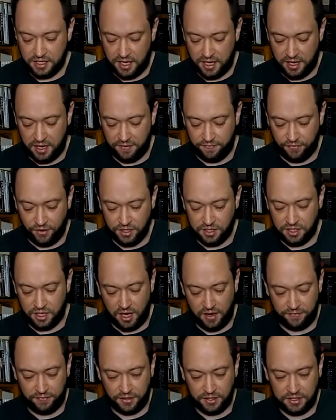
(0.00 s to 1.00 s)
First
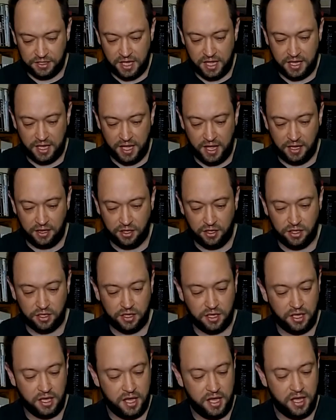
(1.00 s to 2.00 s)
off, let's take a look
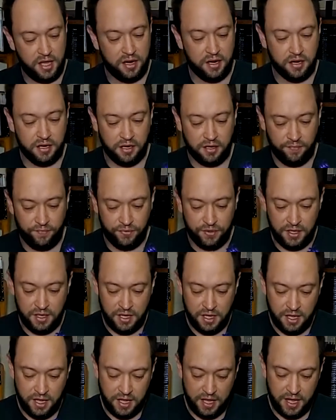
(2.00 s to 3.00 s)
here
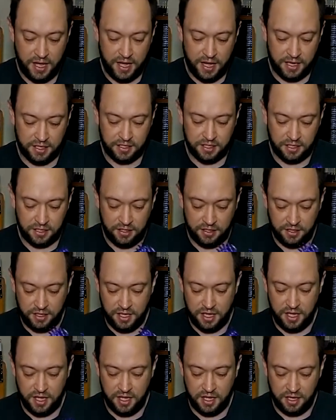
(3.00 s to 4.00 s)
at
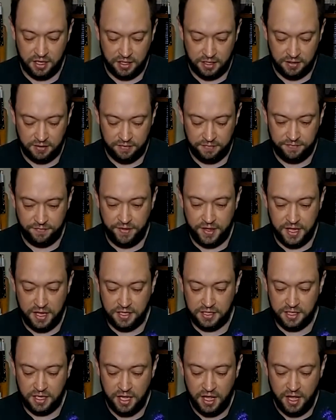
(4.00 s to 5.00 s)
the
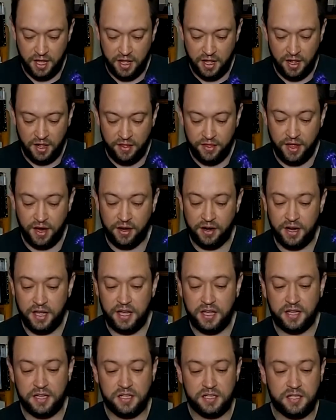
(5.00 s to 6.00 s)
feet. There
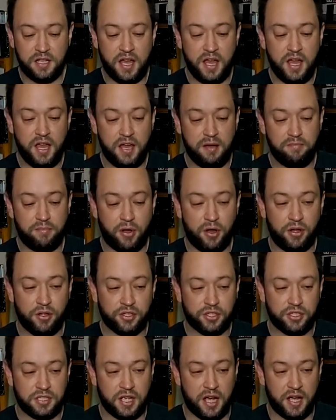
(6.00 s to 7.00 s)
is a ball
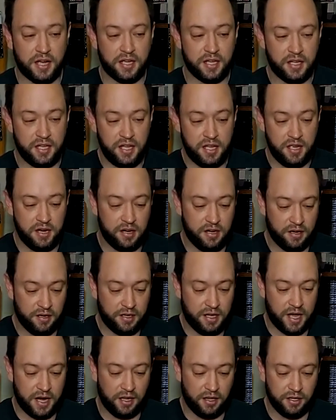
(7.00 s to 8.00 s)
socket here.
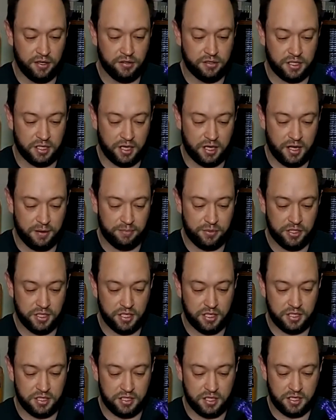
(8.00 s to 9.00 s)
Got to loosen it up
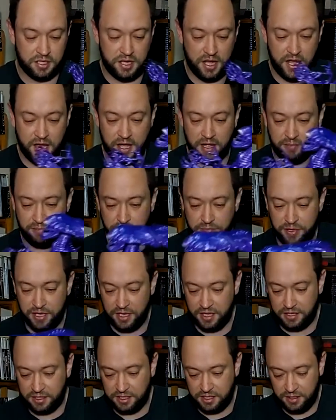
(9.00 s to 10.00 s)
just a tad
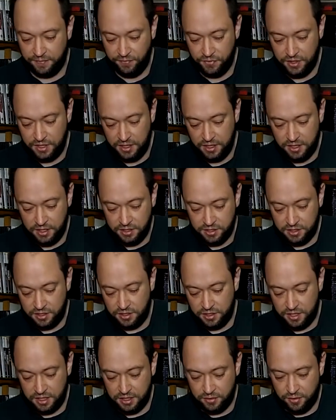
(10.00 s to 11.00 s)
bit. So
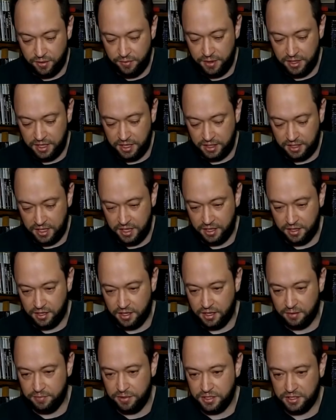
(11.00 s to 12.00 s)
this way we can get
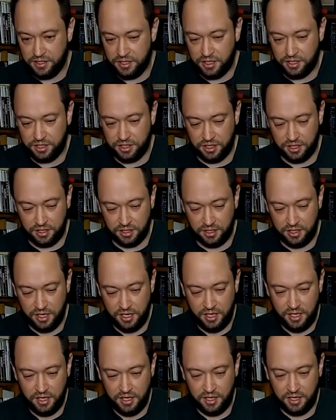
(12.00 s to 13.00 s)
her positioned
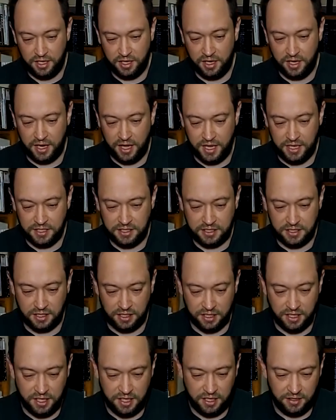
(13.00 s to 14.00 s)

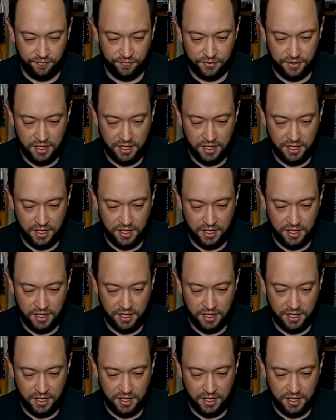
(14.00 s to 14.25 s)
nicely.